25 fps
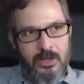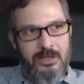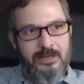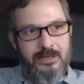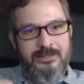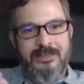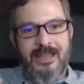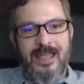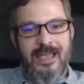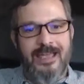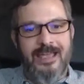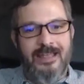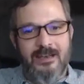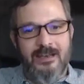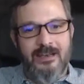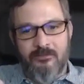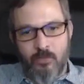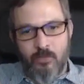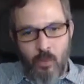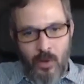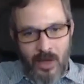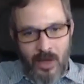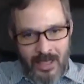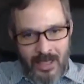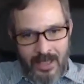
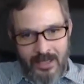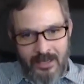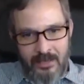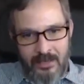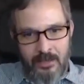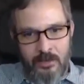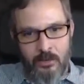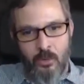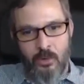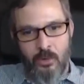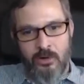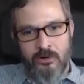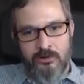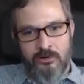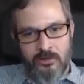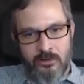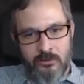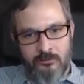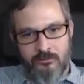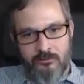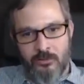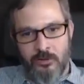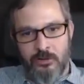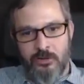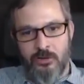negative way in
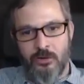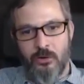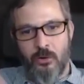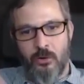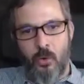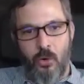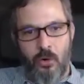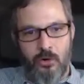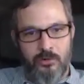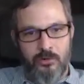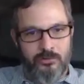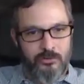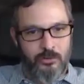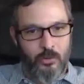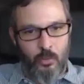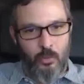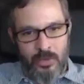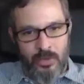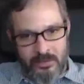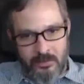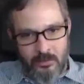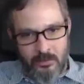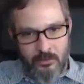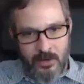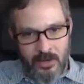order for your horse to
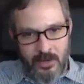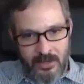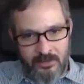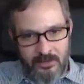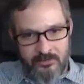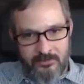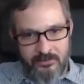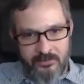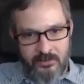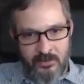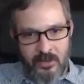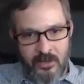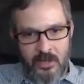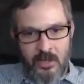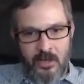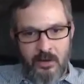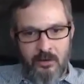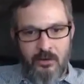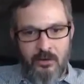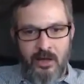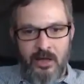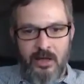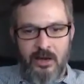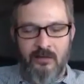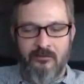win the race, right?